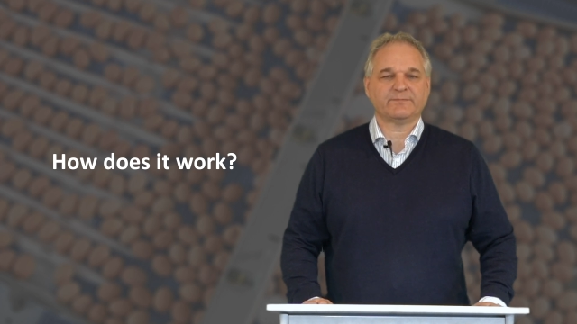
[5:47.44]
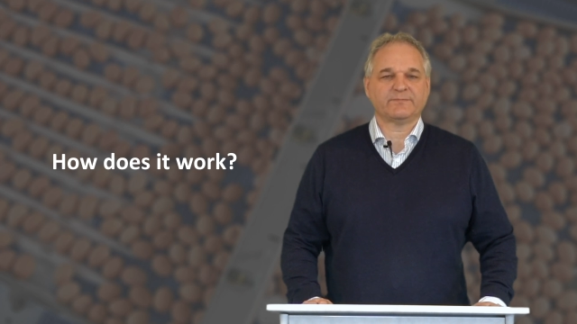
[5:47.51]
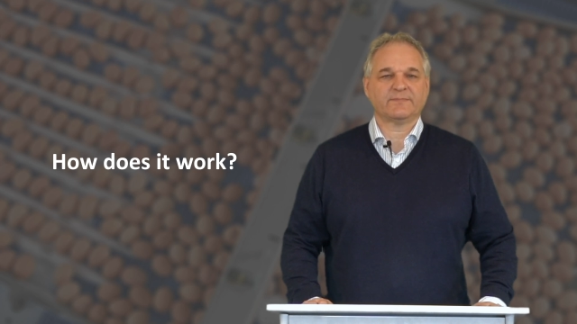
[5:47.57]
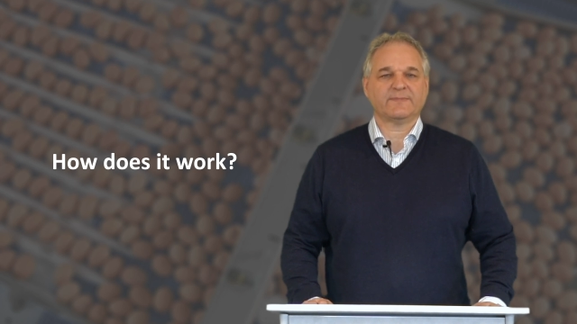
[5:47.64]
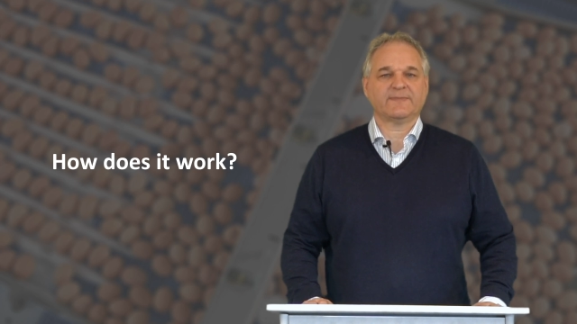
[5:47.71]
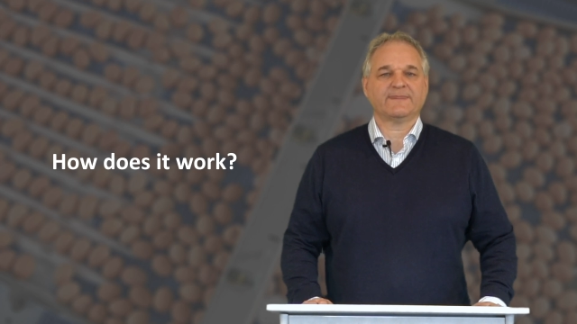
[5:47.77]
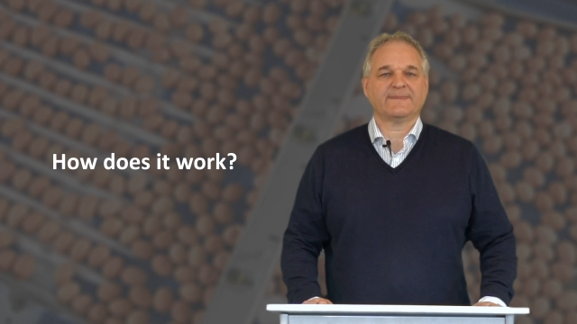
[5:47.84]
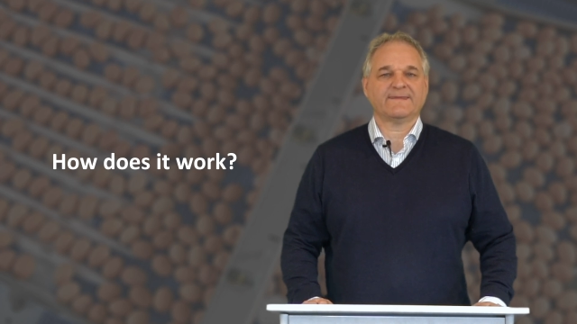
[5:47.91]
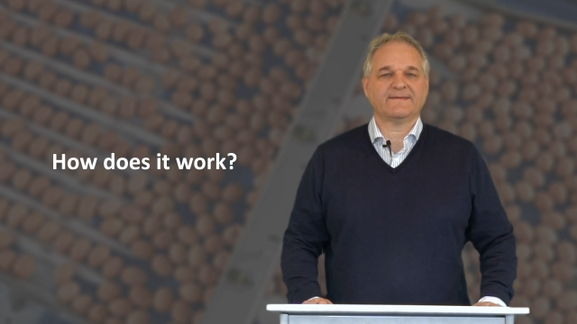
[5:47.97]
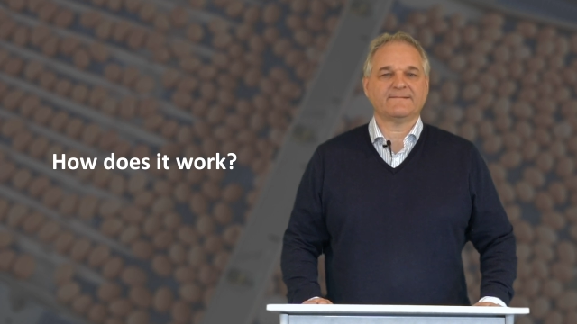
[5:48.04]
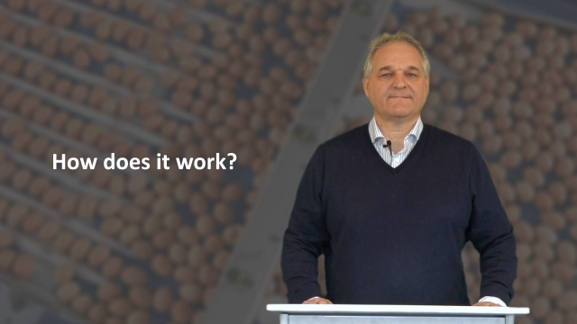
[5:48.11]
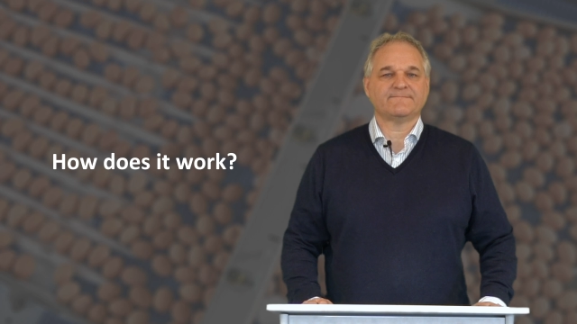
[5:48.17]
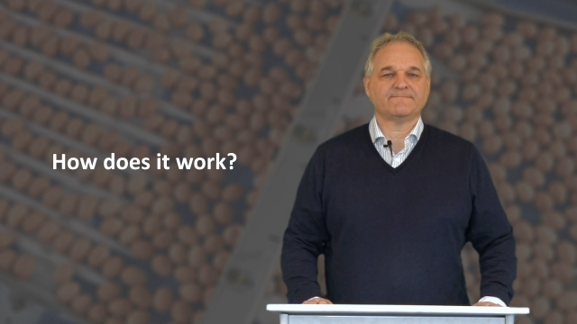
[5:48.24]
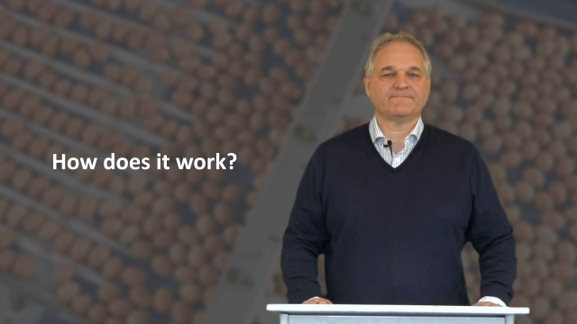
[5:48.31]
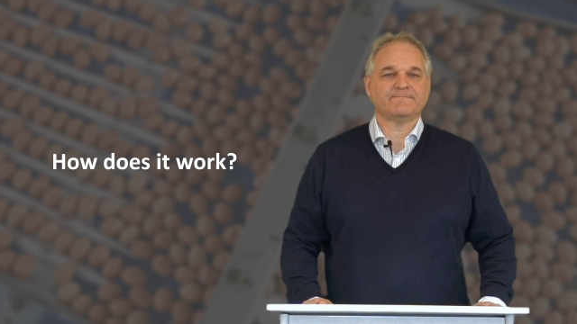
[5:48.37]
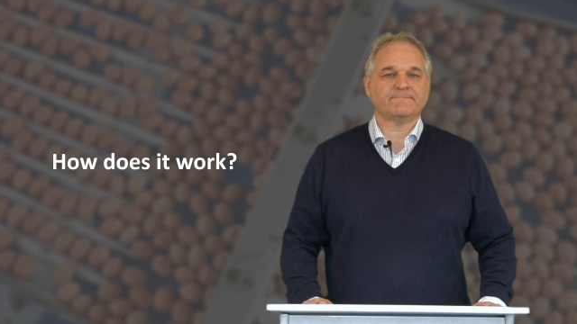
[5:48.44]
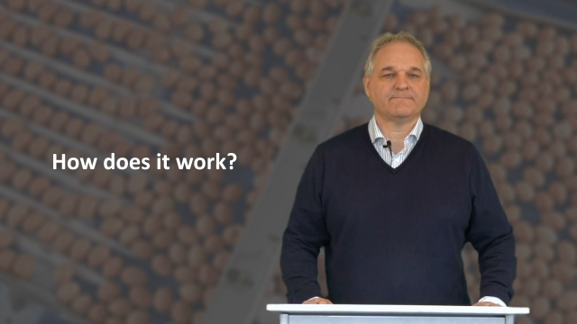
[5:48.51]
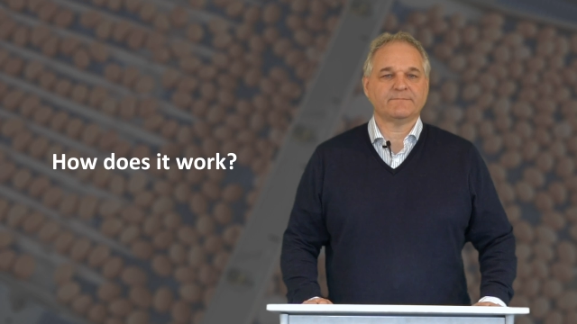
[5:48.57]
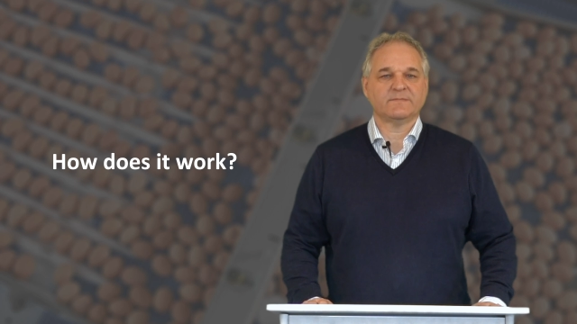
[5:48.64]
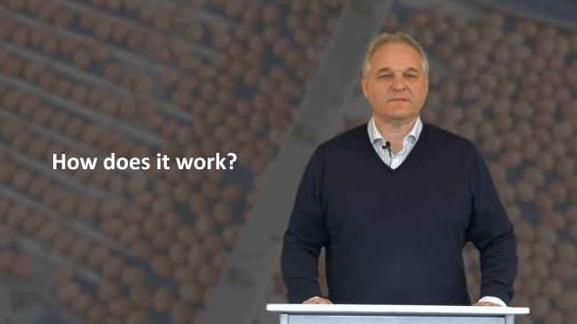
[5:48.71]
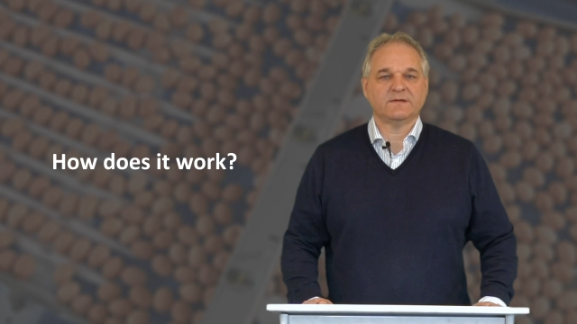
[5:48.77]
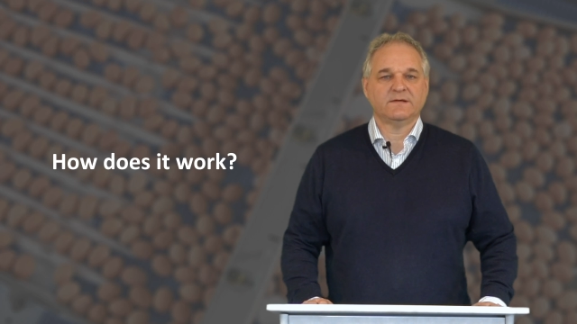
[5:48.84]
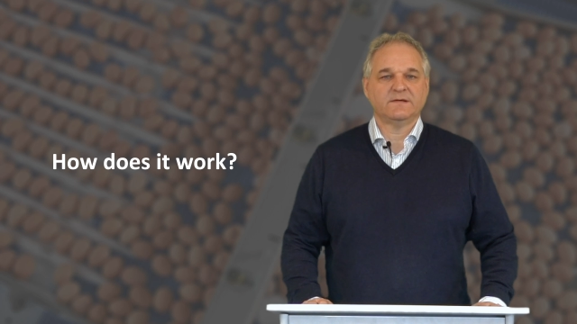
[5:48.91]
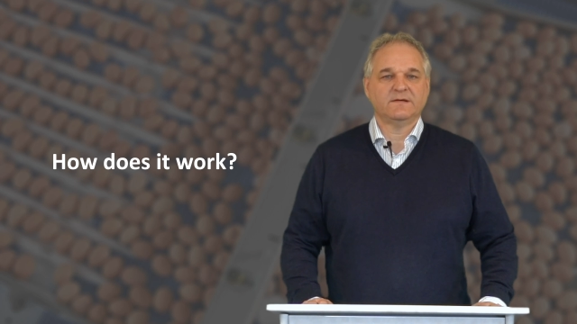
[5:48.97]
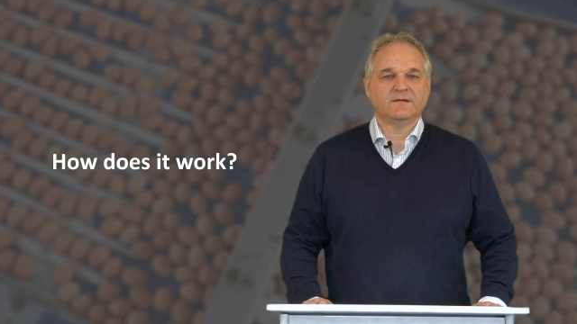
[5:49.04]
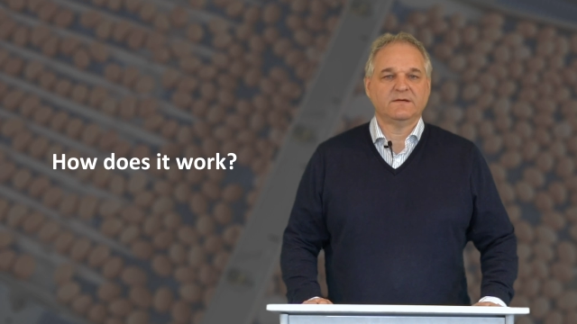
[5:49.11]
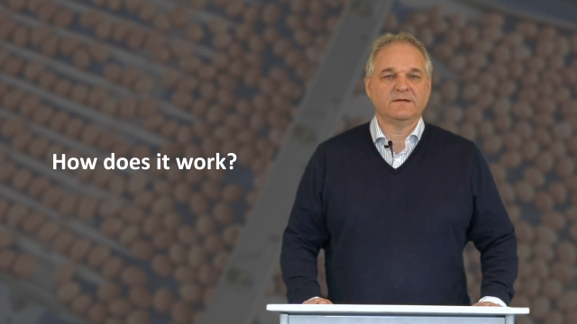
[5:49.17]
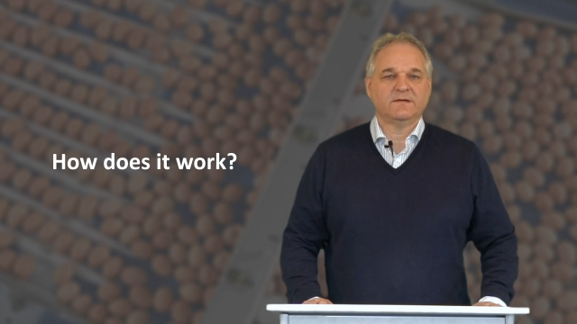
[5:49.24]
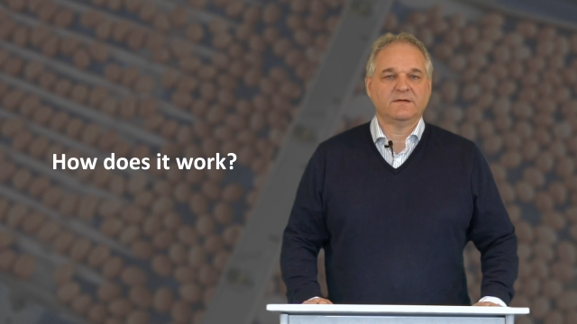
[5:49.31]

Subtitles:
[no speech]